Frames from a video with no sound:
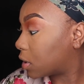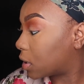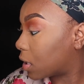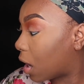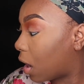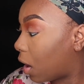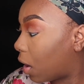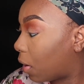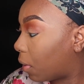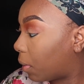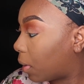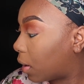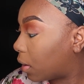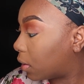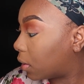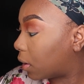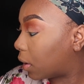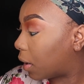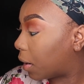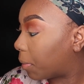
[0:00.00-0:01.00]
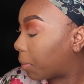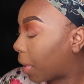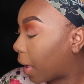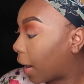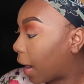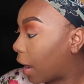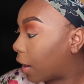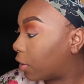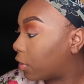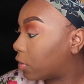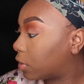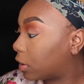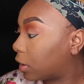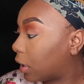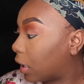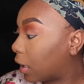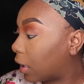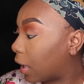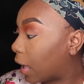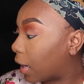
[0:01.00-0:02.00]
So, um, like, I do
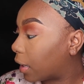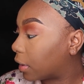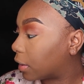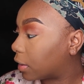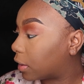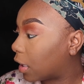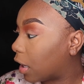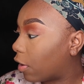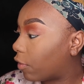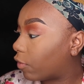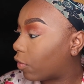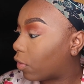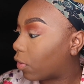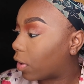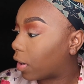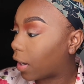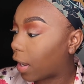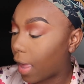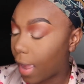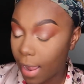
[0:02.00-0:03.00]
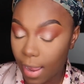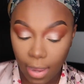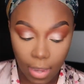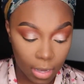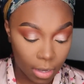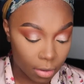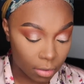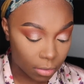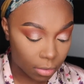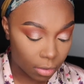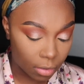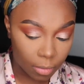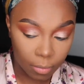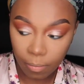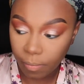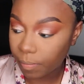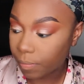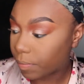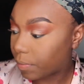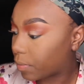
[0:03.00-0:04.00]
see a lot of stuff on, like,
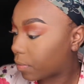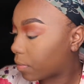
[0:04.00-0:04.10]
um,